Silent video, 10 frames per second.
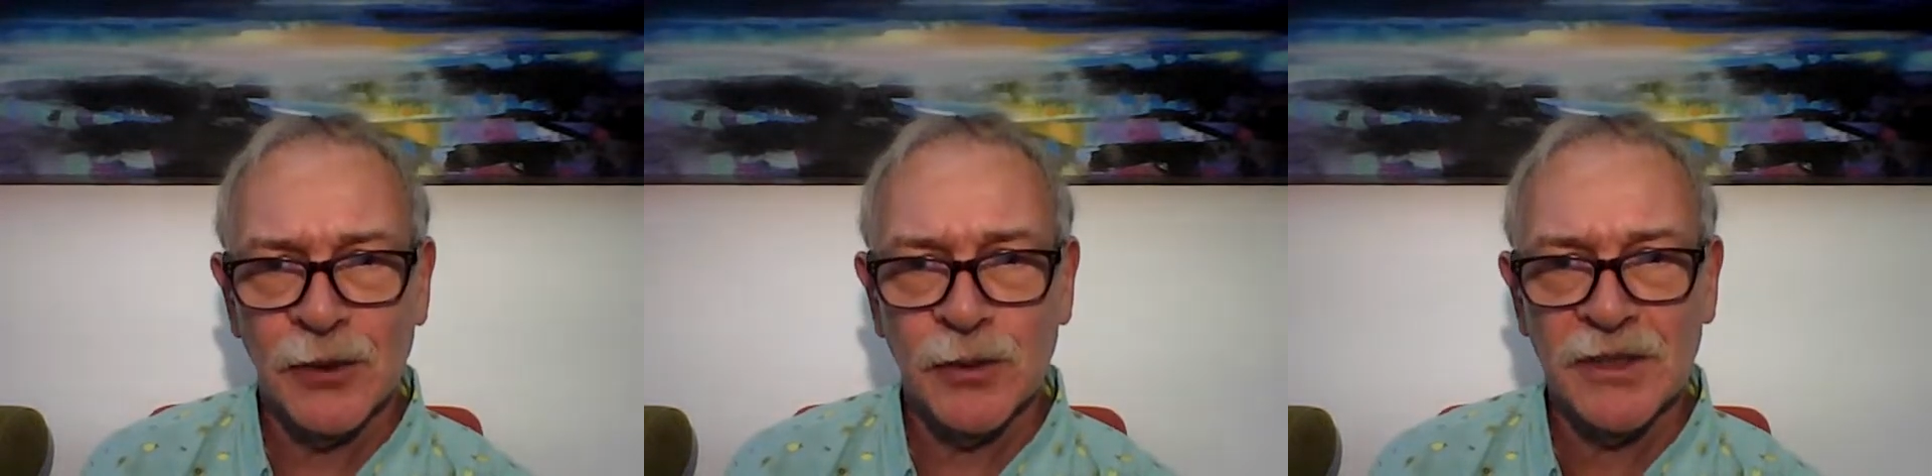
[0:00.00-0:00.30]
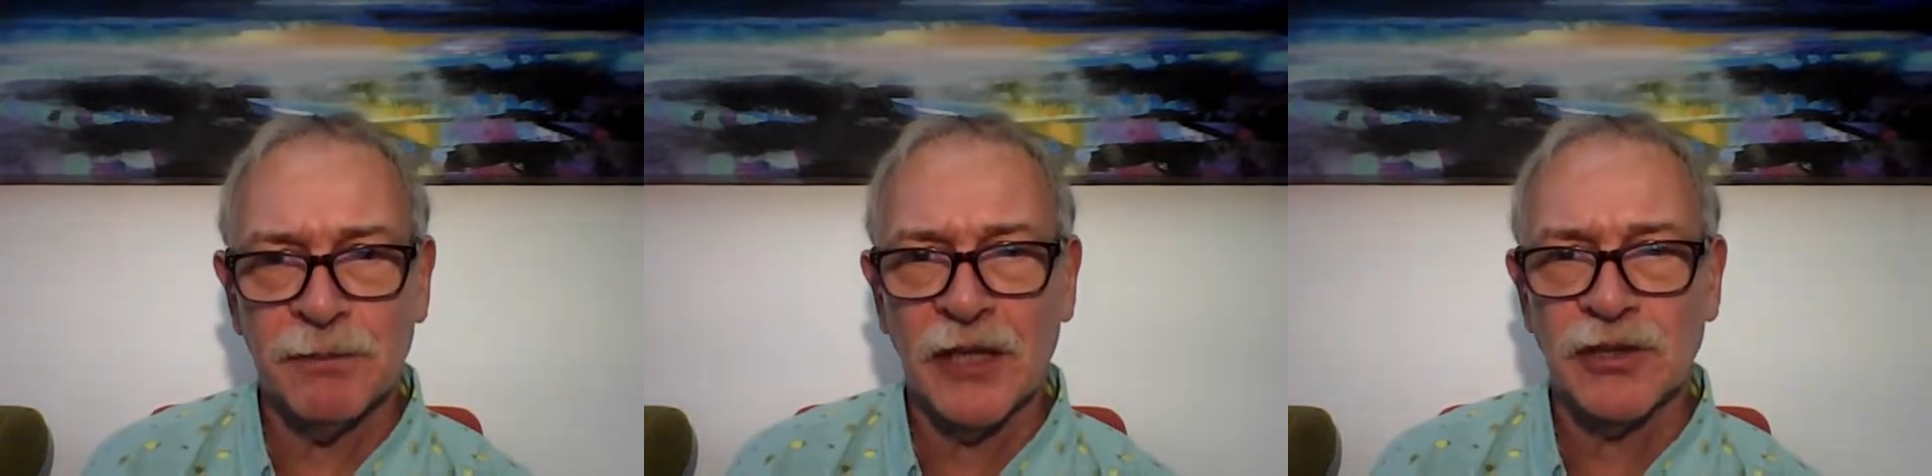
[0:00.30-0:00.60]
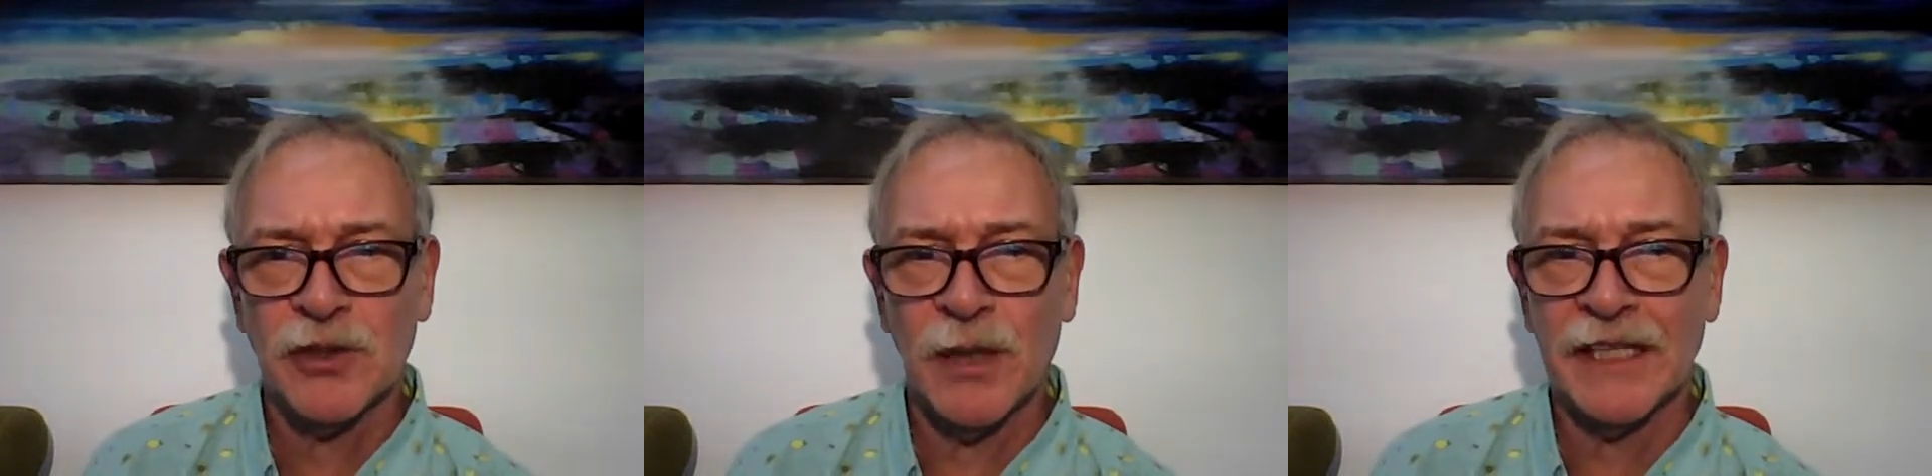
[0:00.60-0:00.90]
which
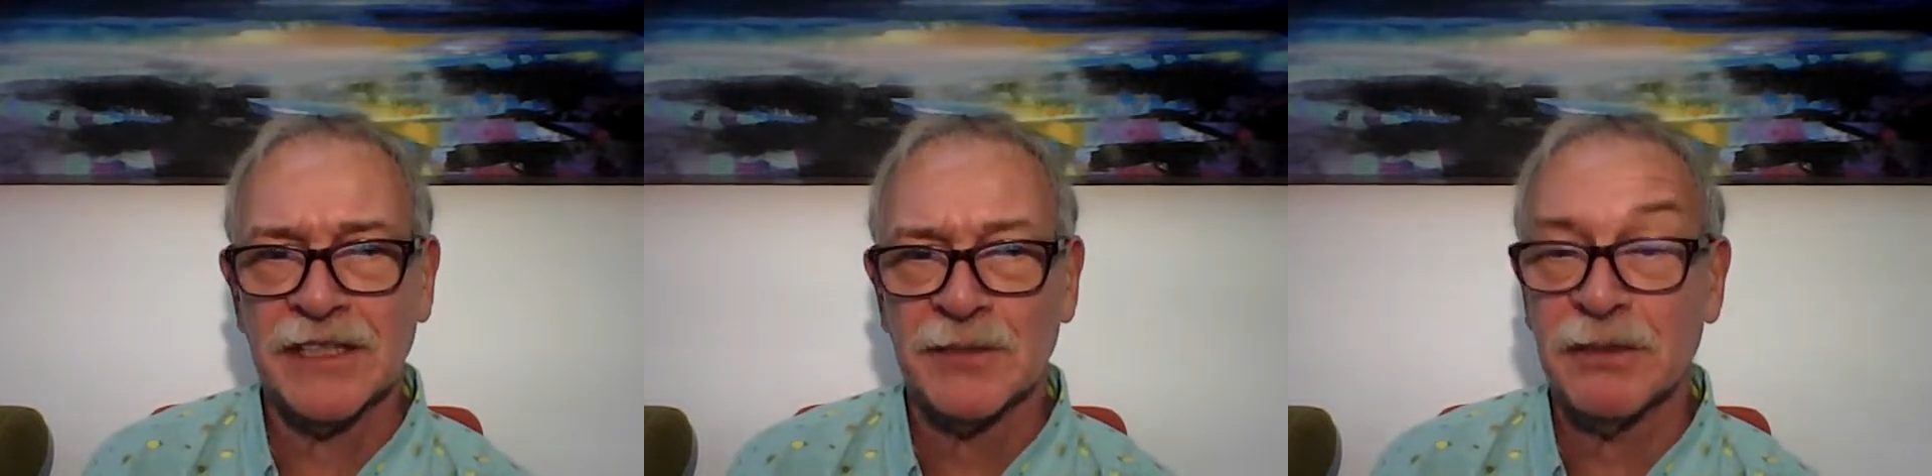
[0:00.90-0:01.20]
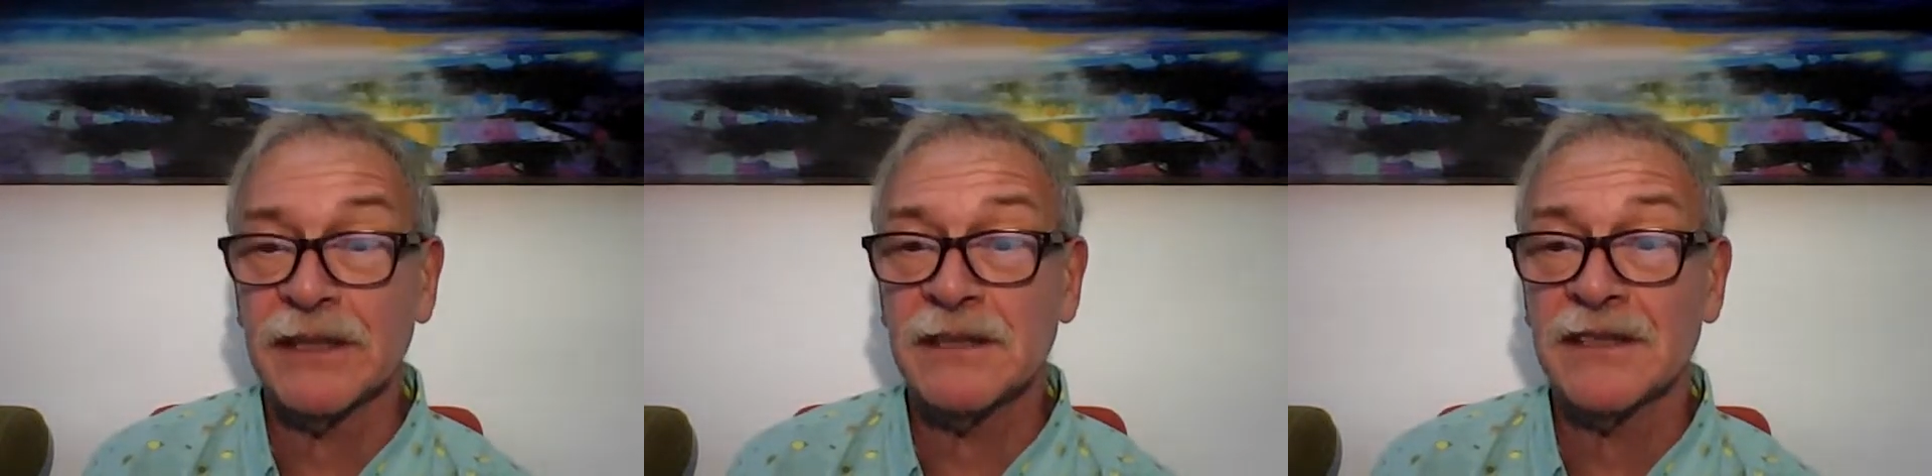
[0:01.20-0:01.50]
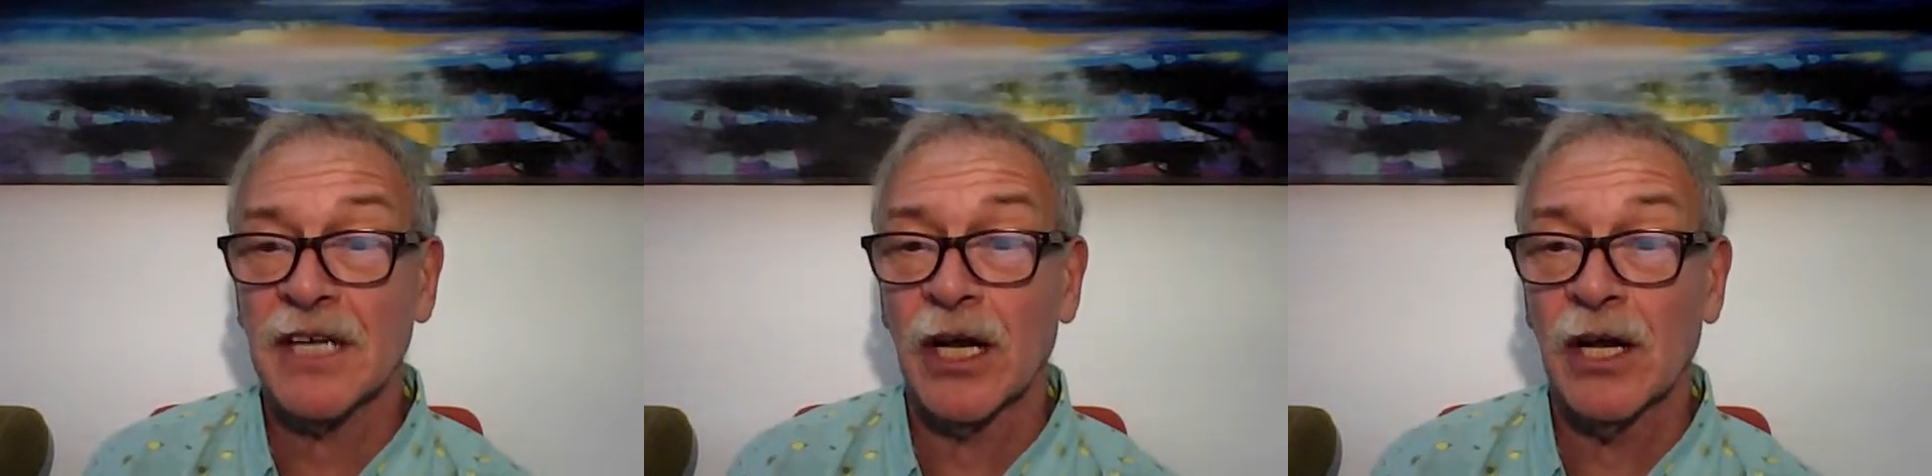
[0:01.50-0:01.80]
motorway is
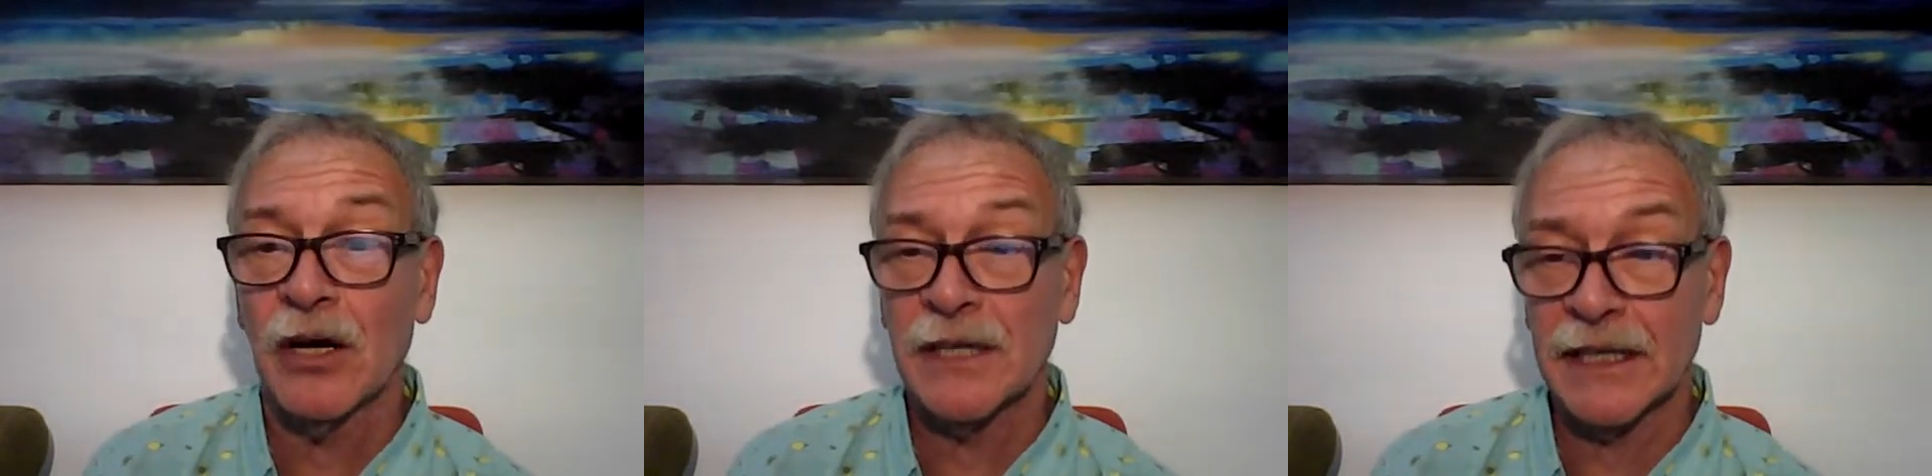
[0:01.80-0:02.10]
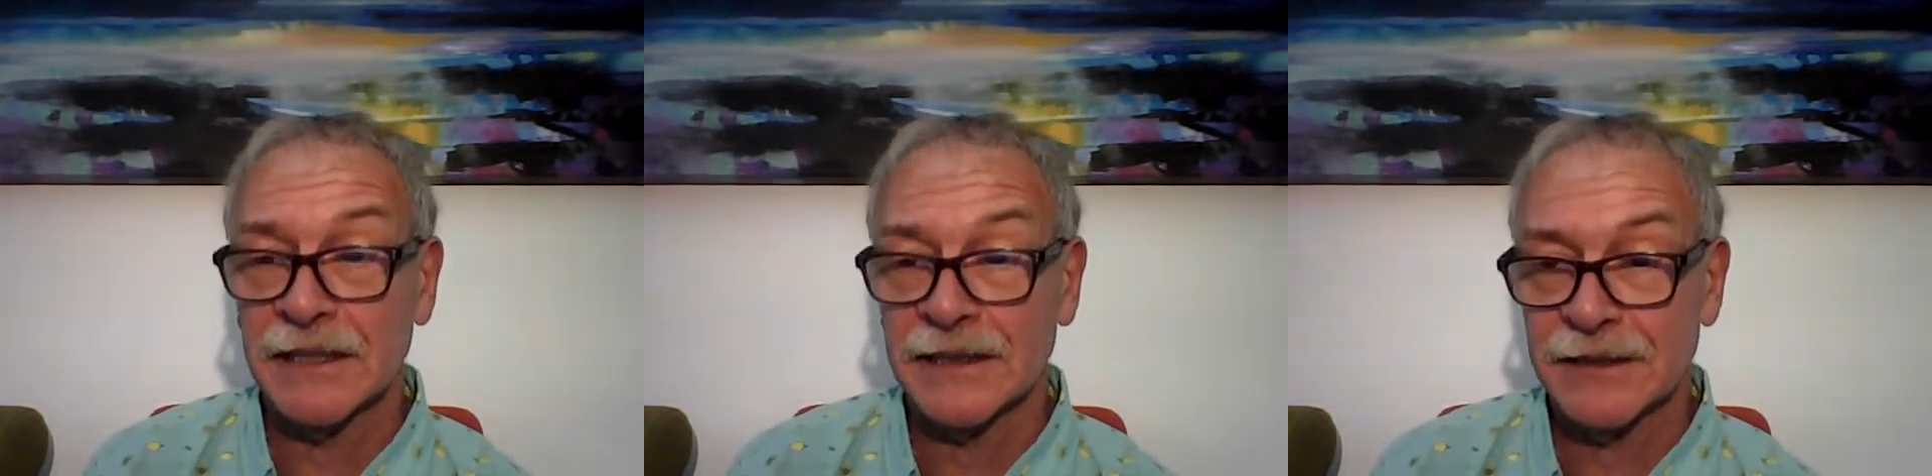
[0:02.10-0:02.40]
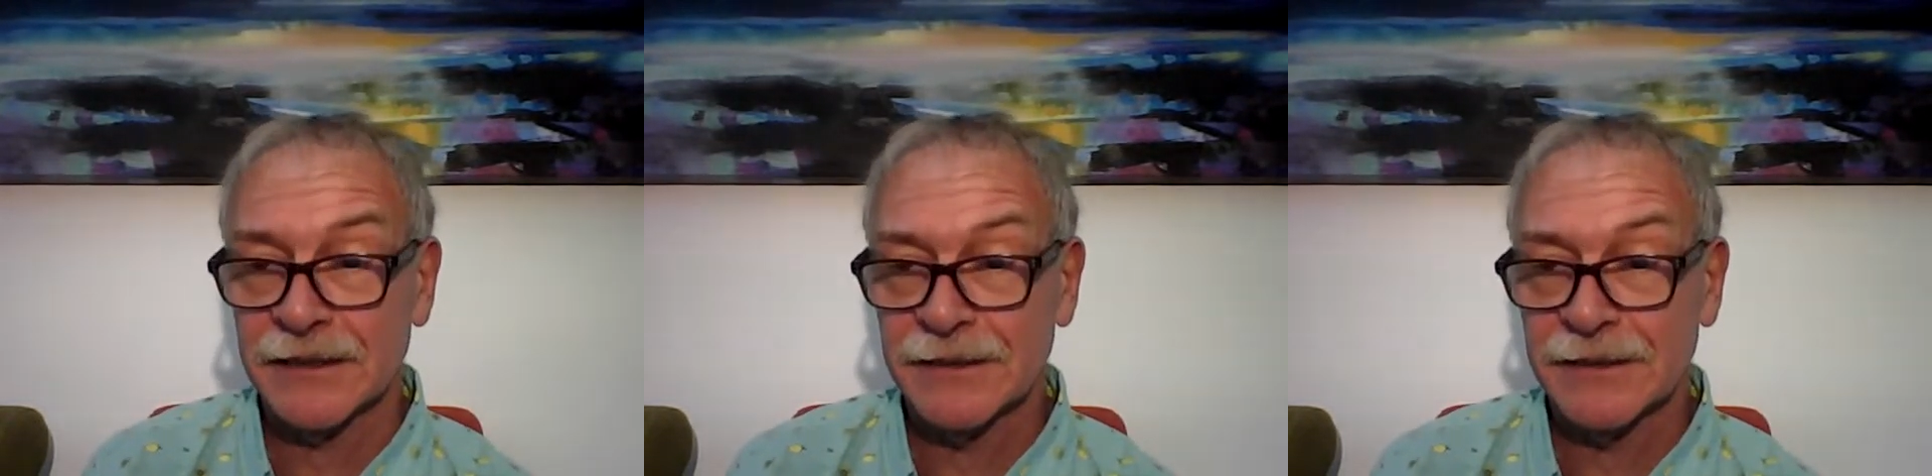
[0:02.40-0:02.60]
Britain's longest?